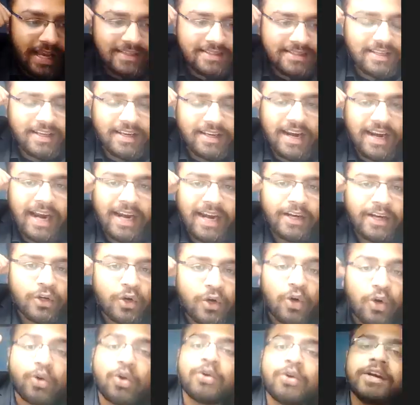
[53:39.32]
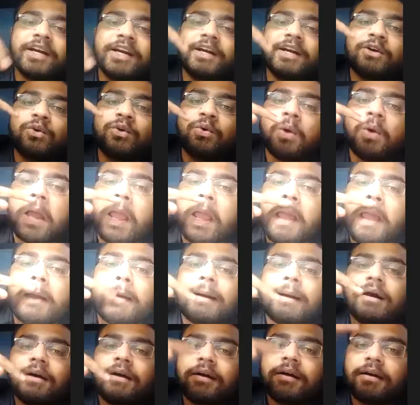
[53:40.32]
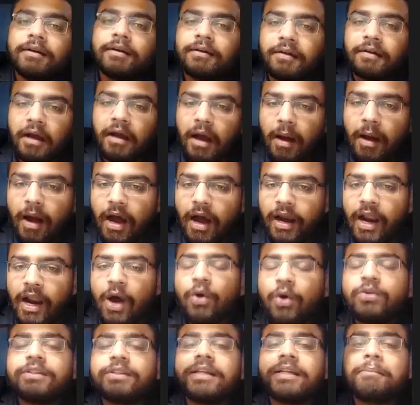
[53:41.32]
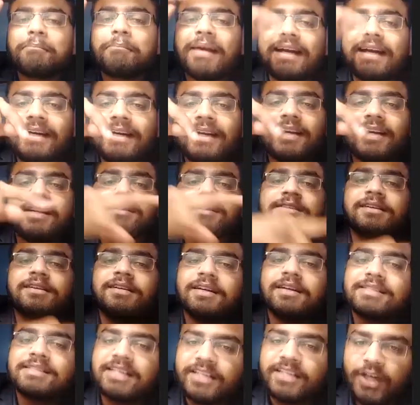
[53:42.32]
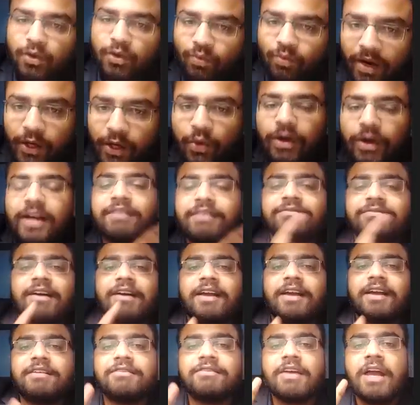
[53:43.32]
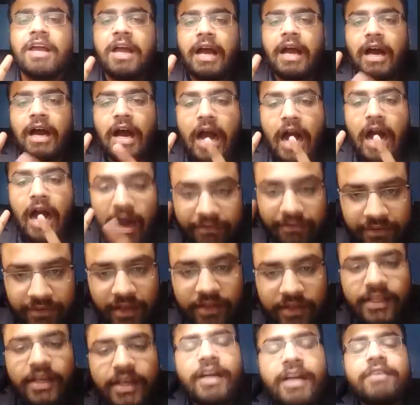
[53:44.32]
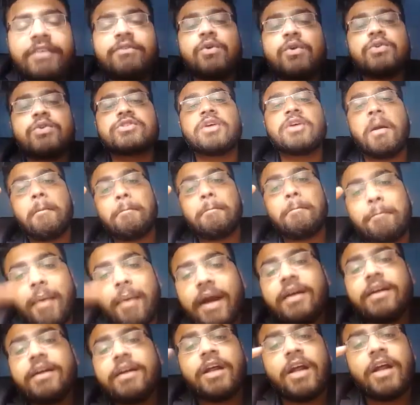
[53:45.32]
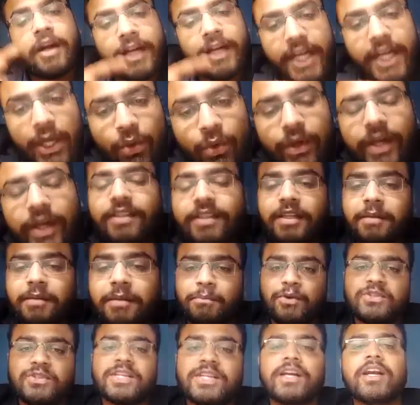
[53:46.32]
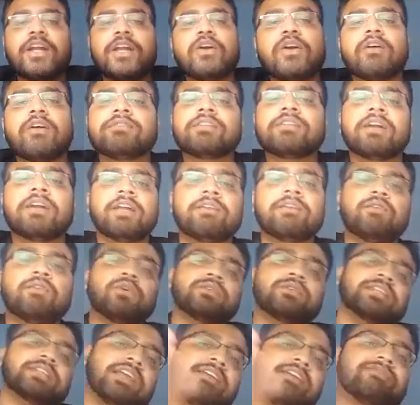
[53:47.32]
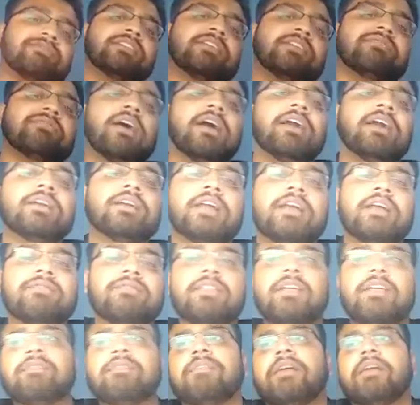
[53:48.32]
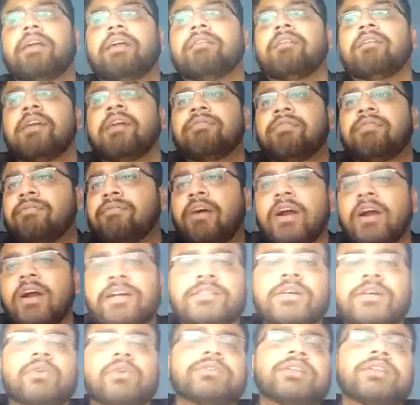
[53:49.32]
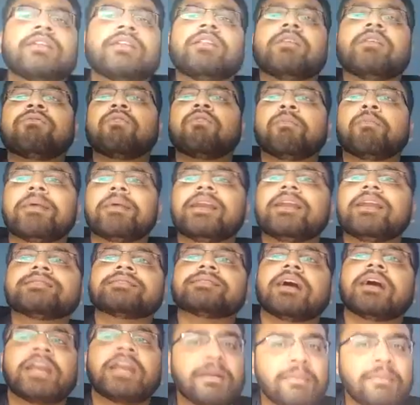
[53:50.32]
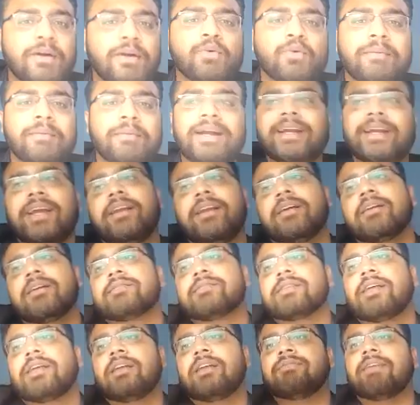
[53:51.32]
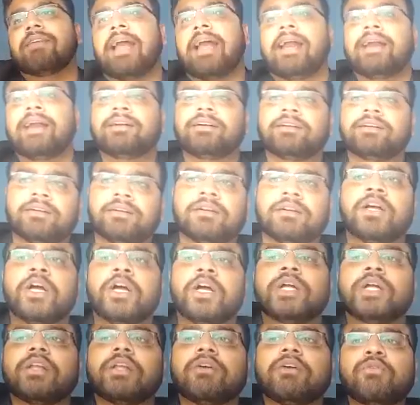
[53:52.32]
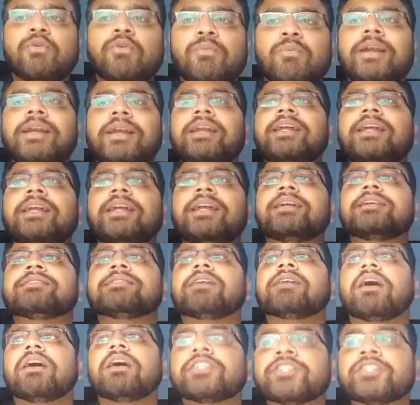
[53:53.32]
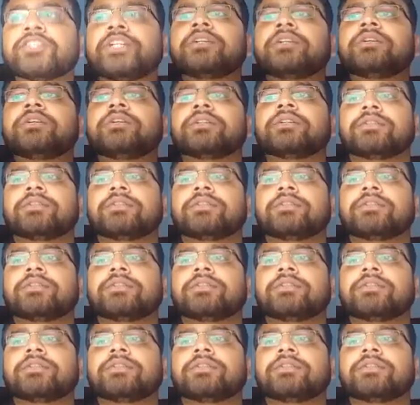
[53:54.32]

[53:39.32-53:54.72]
right not only to uh, allow the maintenance under section 125 after the divorce, but during the proceeding of the divorce, if he finds out that the woman is unable to maintain herself, and the woman needs urgent